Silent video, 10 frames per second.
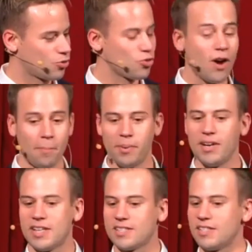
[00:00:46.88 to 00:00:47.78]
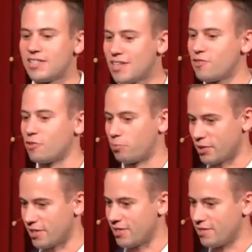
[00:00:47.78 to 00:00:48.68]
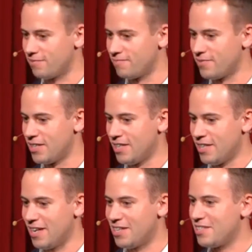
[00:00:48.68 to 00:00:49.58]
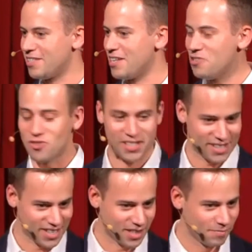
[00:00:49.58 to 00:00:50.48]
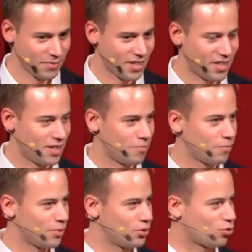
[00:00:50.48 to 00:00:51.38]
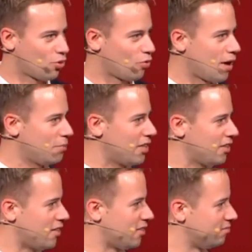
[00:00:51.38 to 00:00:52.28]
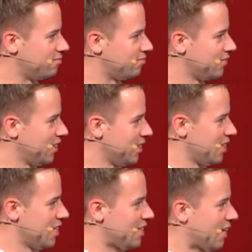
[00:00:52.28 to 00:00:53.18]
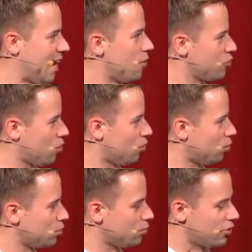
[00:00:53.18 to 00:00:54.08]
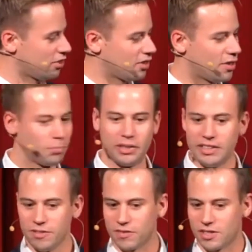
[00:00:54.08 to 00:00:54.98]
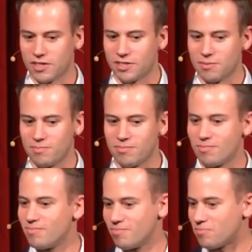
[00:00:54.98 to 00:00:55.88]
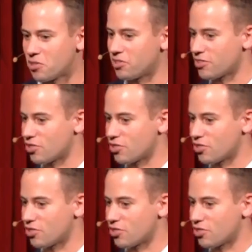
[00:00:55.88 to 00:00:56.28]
grew up as the son of a priest. And this is interesting when you grow up in that household where beliefs are